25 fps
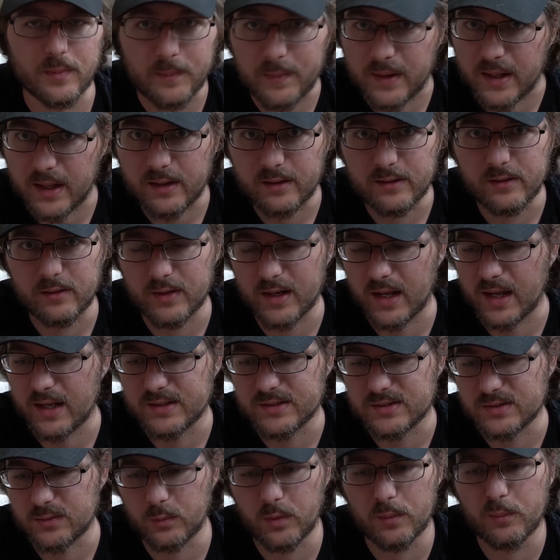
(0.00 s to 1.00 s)
but me, okay?
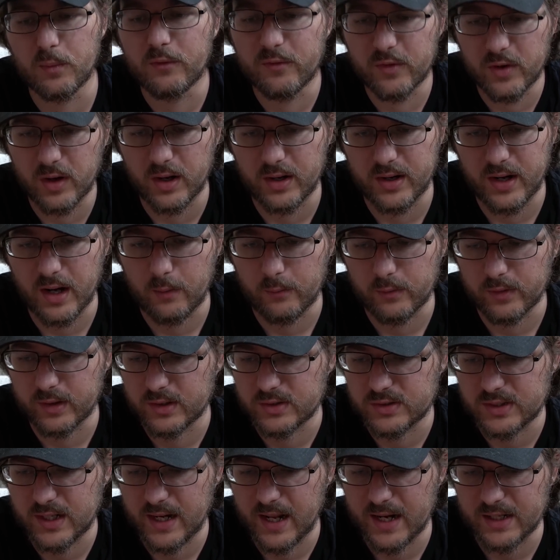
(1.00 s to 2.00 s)
So we're moving on now. We're
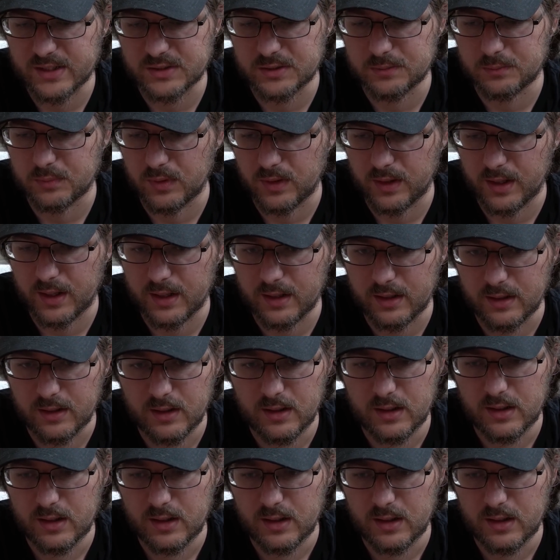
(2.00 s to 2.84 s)
gonna try to actually play